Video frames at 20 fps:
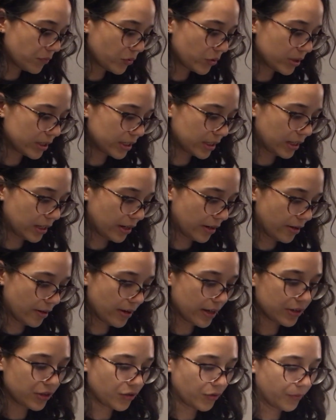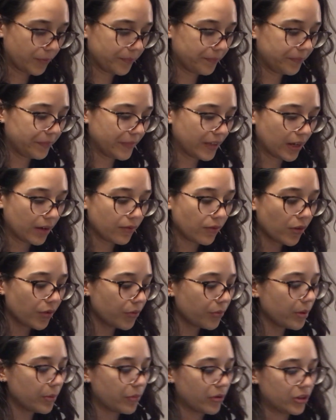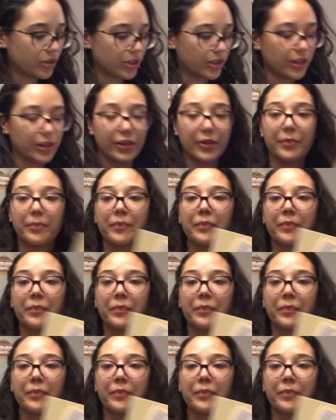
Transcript: printed here. I do. I have all 3 printed here.